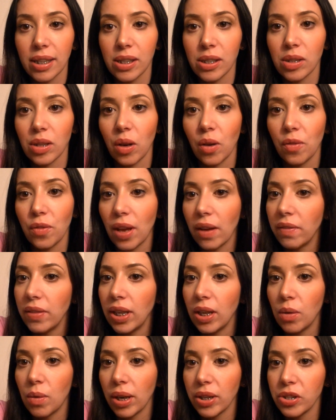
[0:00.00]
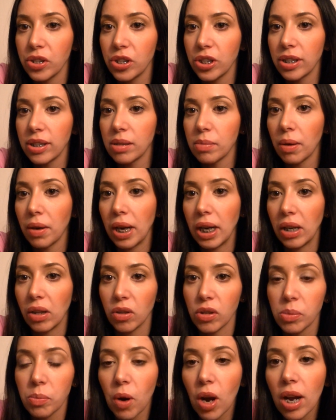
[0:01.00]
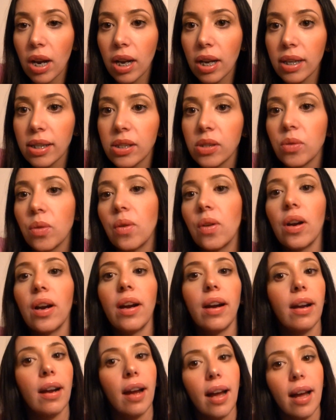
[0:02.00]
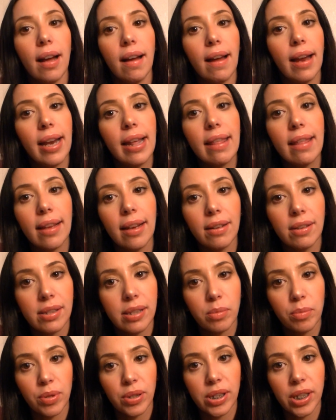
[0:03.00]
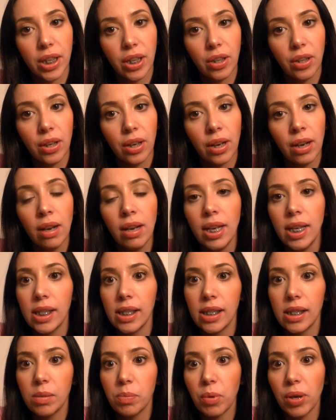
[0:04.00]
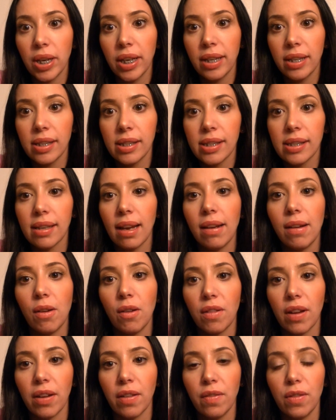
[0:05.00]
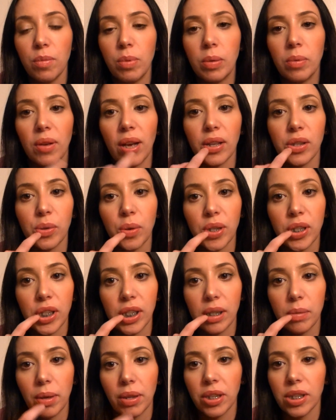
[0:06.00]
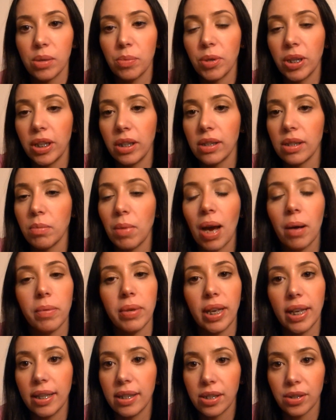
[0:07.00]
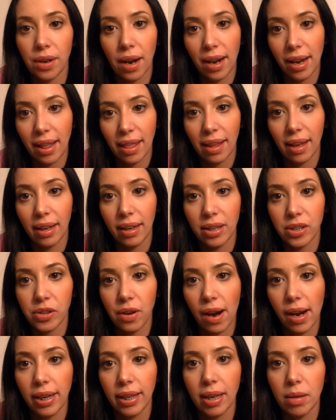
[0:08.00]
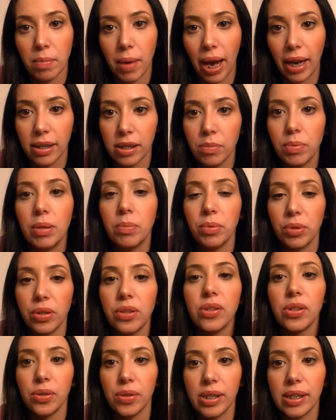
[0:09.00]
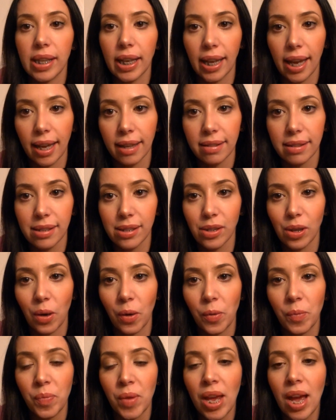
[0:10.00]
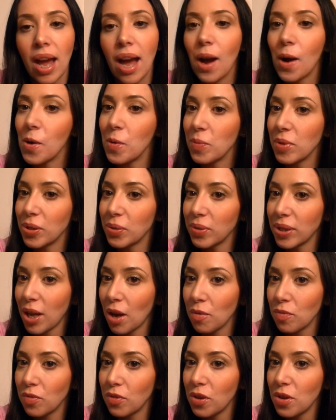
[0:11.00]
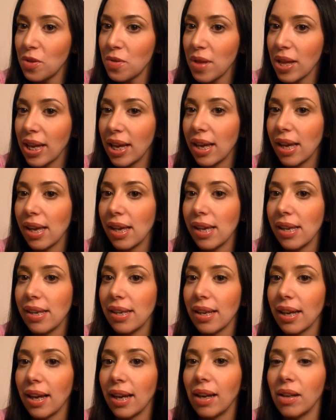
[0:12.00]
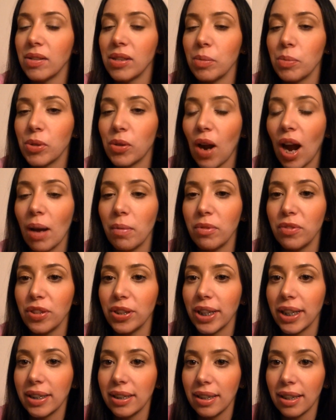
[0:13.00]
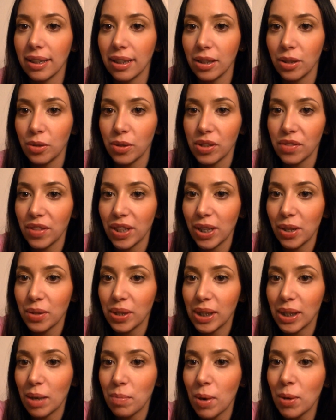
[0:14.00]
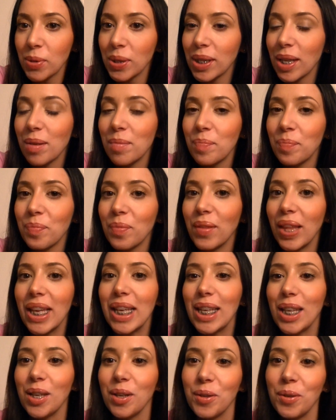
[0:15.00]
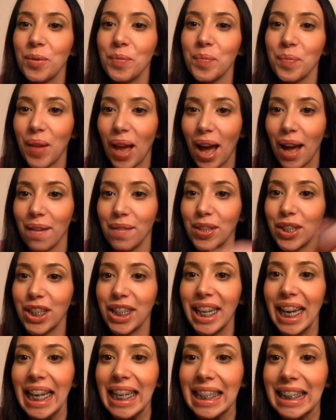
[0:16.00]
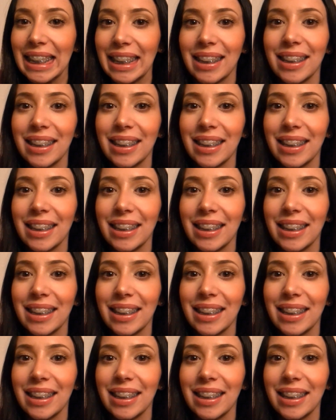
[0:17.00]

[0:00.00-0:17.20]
So if you have any questions about any of those products or anything else in particular, springs, I know I've had a few people ask questions about the springs. I'm happy to answer anything, and I try and get back to people as soon as I can. So hope this was helpful, and subscribe if you'd like to get the newest videos as I post them. Thank you. Have a good night.